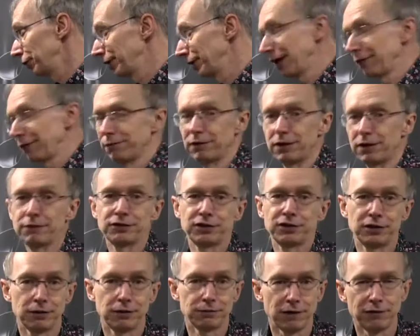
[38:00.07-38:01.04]
an F5 and an
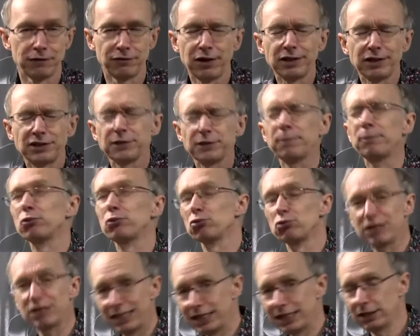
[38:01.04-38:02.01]
R5, it's a
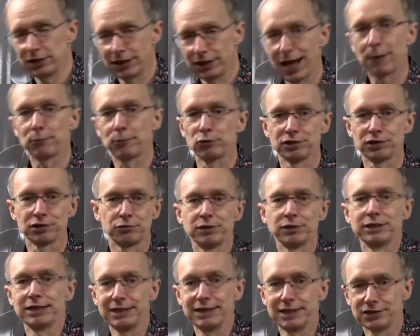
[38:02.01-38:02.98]
brilliant camera, it
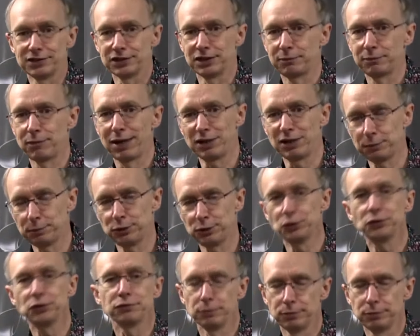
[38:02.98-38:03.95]
really is, and it makes
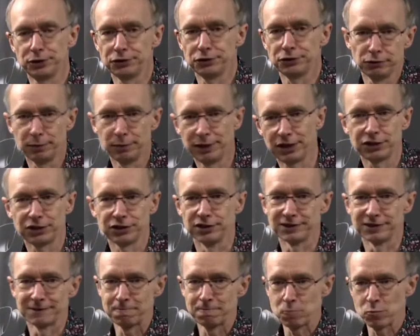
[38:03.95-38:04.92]
beautiful, beautiful
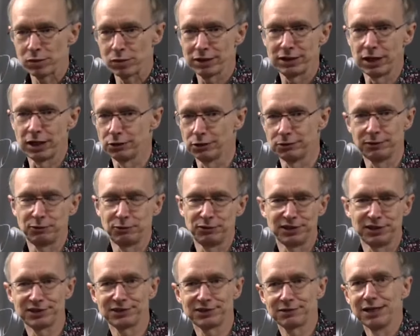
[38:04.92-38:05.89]
pictures. You know,
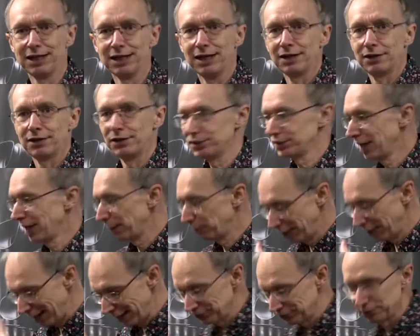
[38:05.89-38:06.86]
this
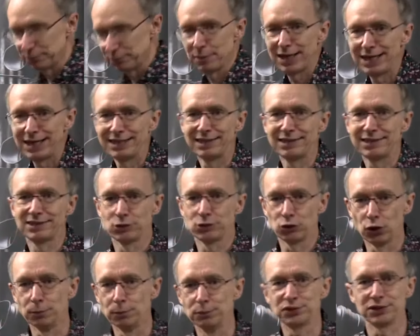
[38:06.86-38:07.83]
camera hasn't made it
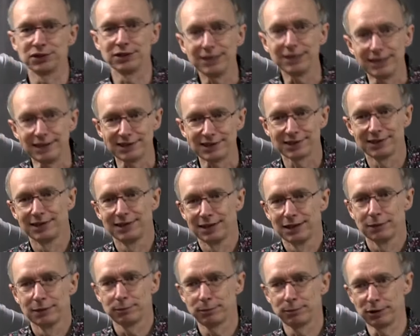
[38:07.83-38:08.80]
obsolete,
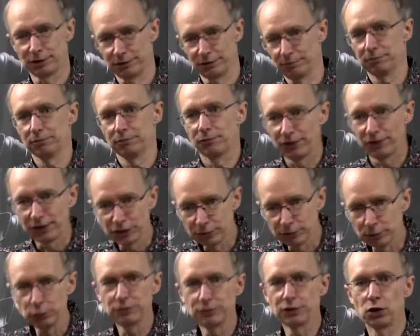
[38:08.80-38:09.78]
but things are
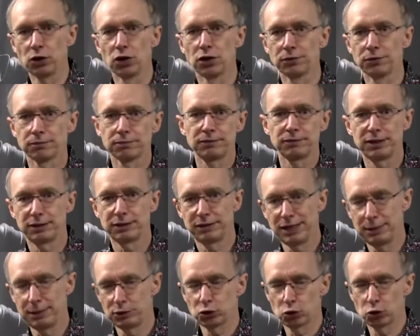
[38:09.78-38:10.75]
moving on,
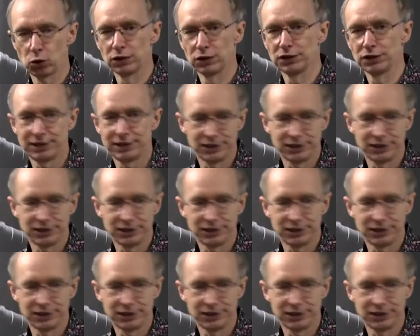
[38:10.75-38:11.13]
image quality